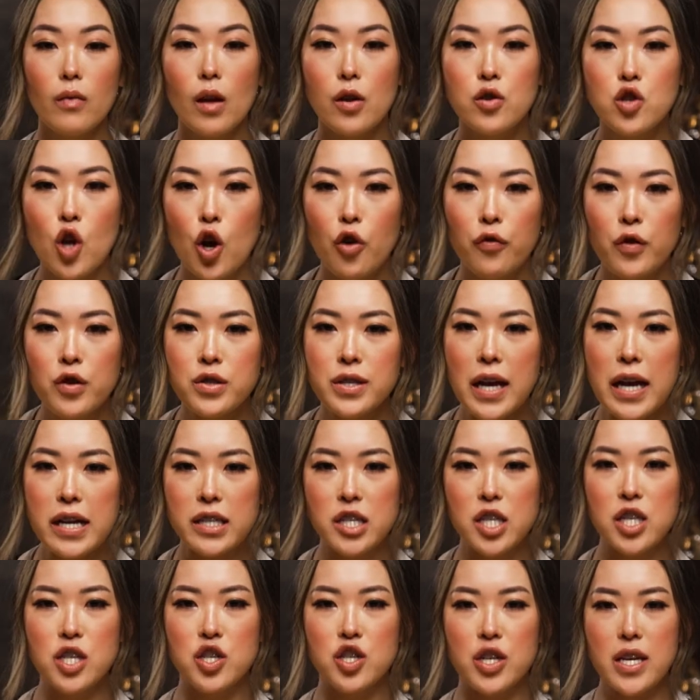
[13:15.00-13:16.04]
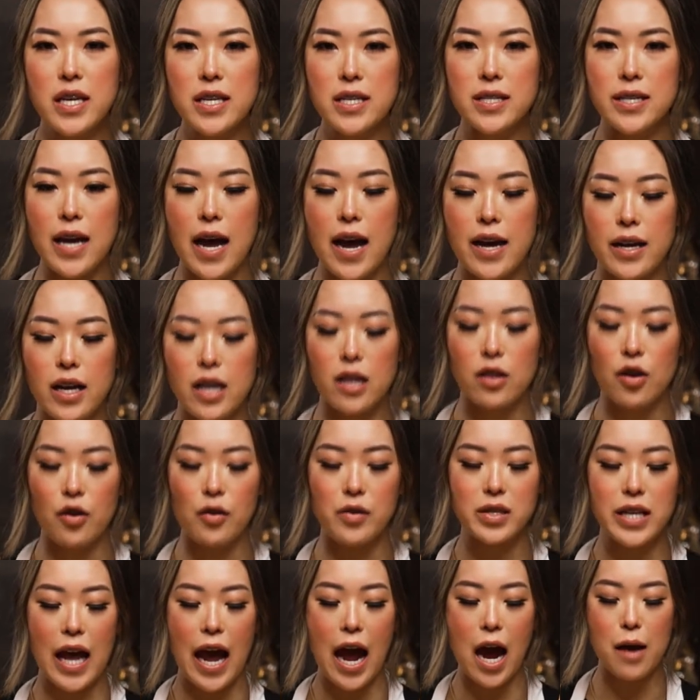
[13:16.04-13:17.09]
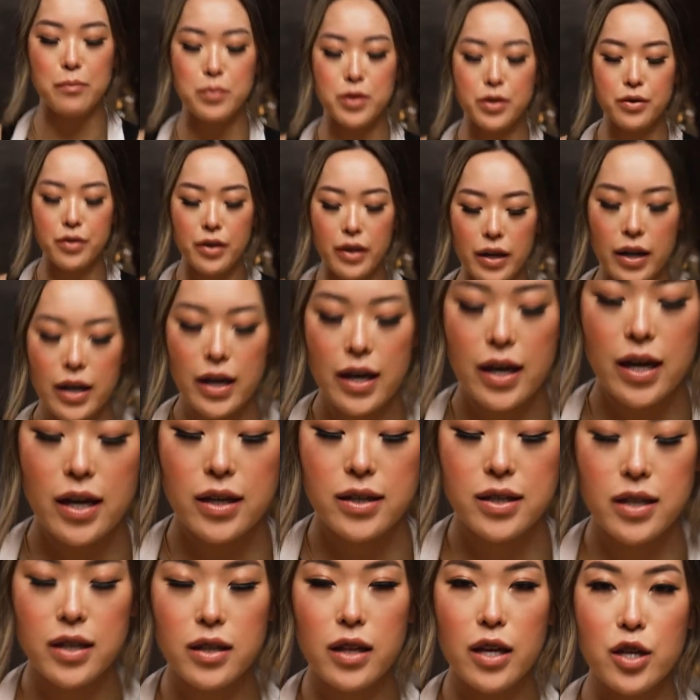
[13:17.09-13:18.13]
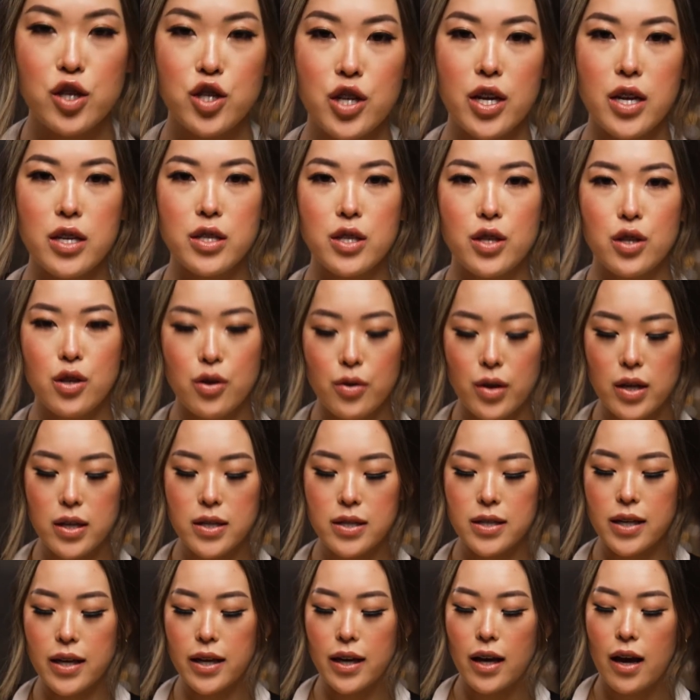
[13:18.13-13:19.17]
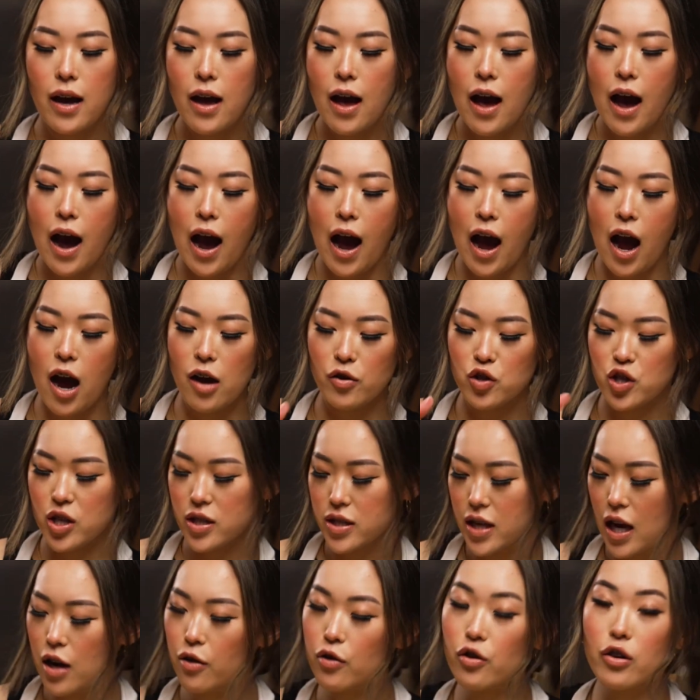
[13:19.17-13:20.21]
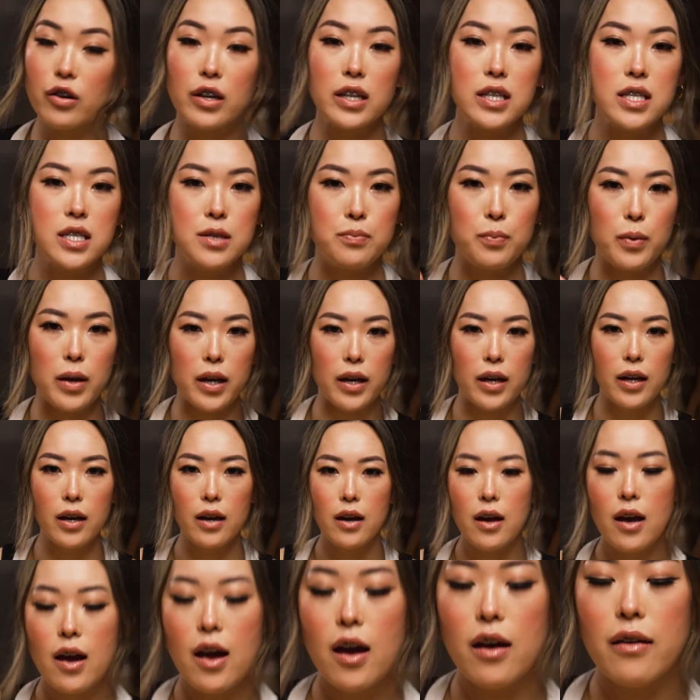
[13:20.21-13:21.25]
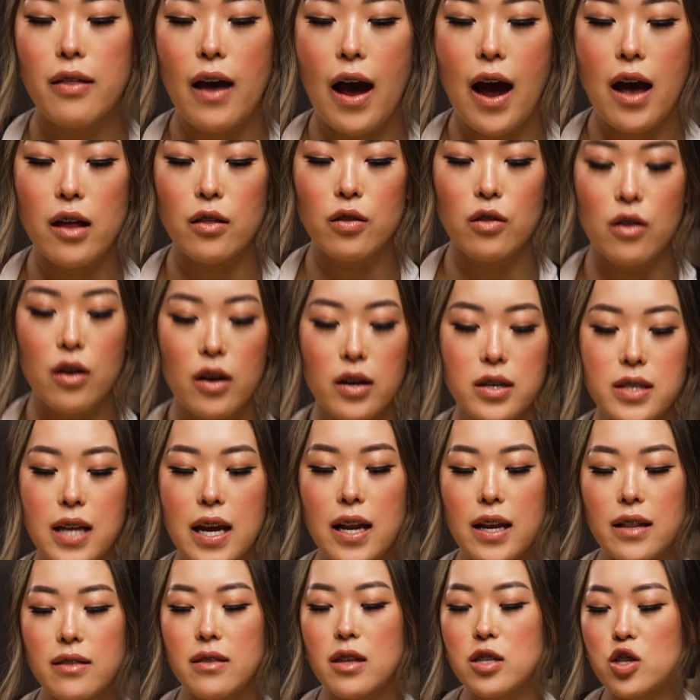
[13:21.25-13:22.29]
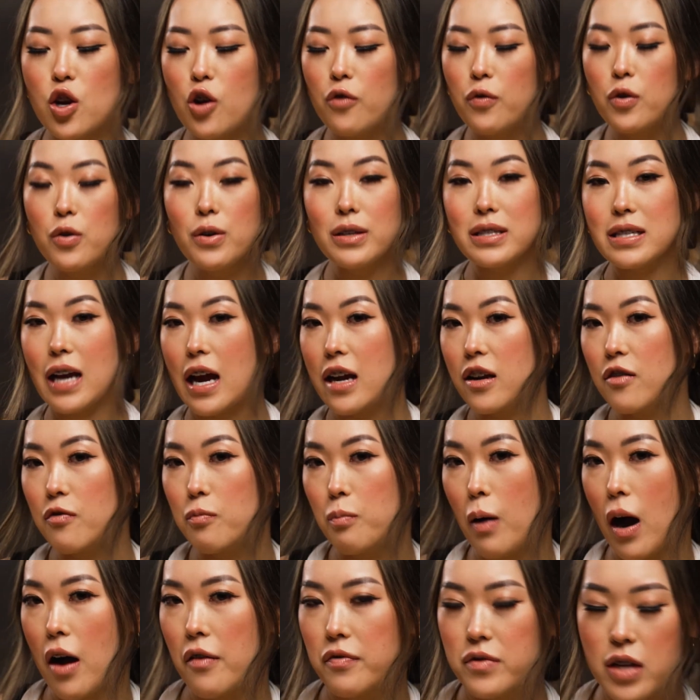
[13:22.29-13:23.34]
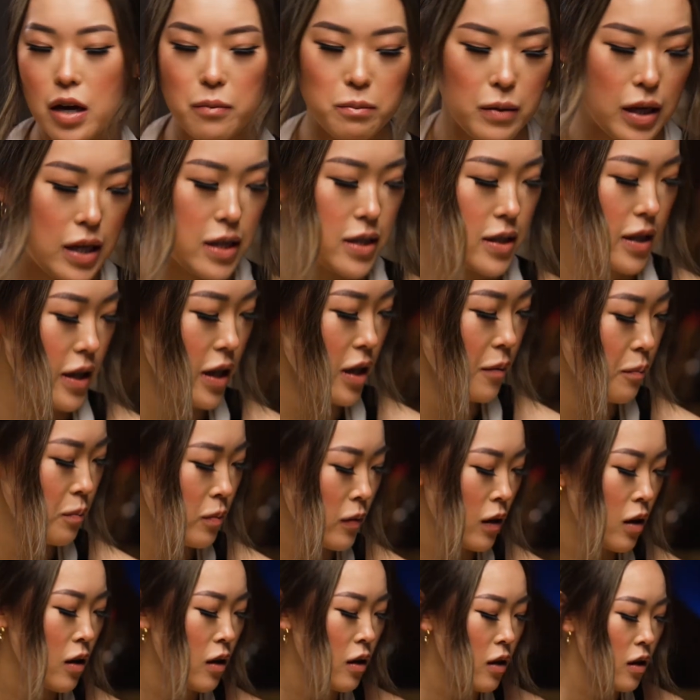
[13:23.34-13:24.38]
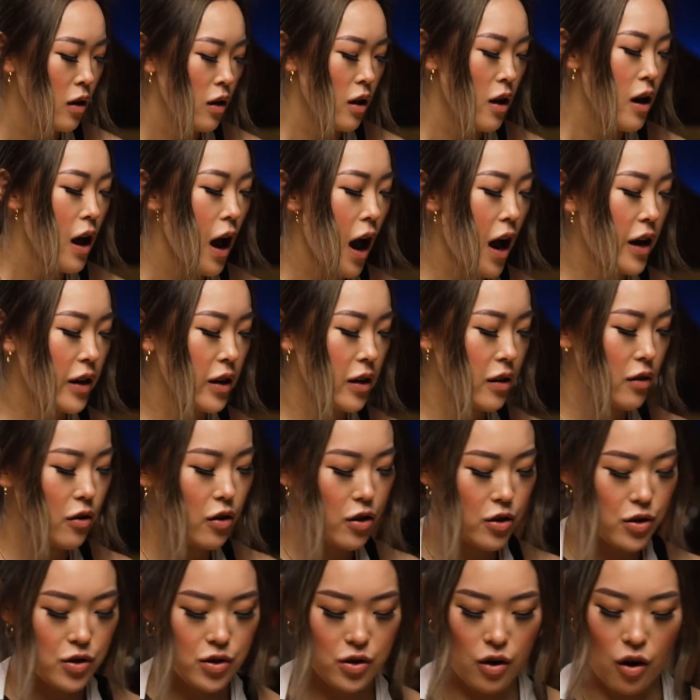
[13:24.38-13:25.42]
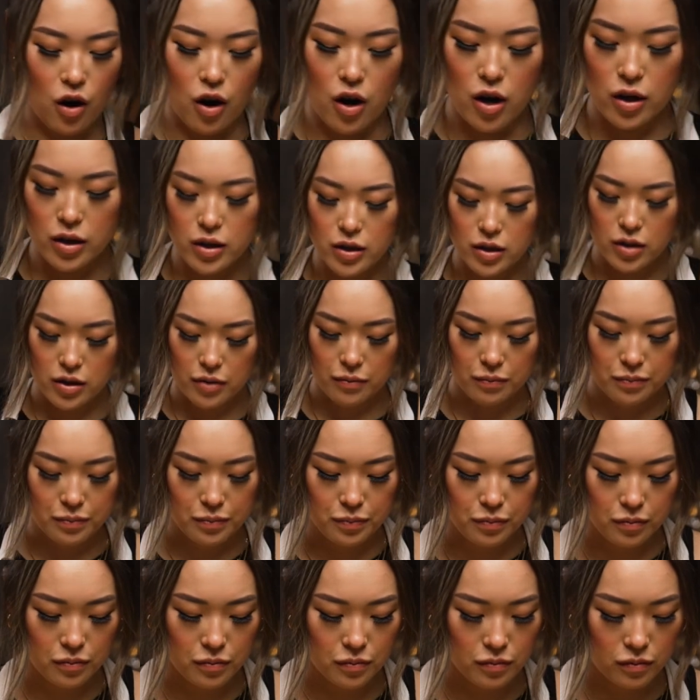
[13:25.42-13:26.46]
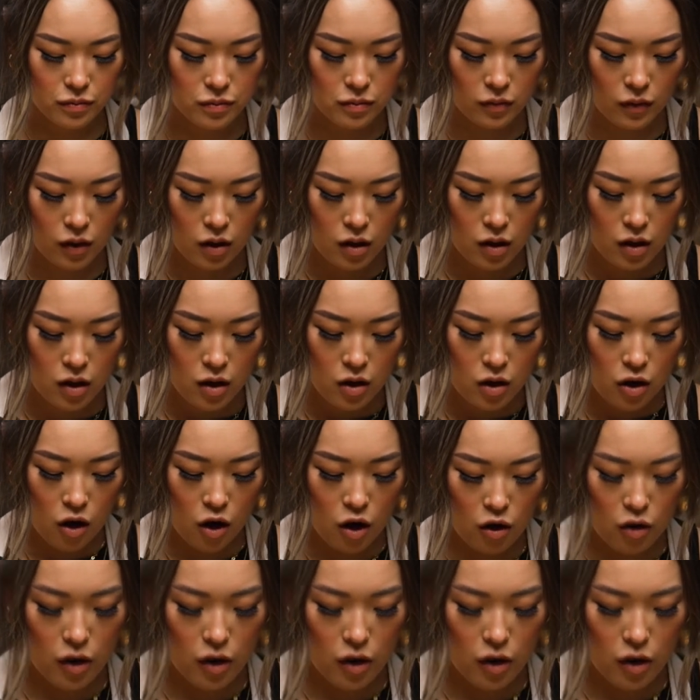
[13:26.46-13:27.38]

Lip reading: Tofu side dish is done. It looks absolutely delicious. You can see just how crispy that looks, and the tofu has kind of puffed up nicely. Add in our sauce. All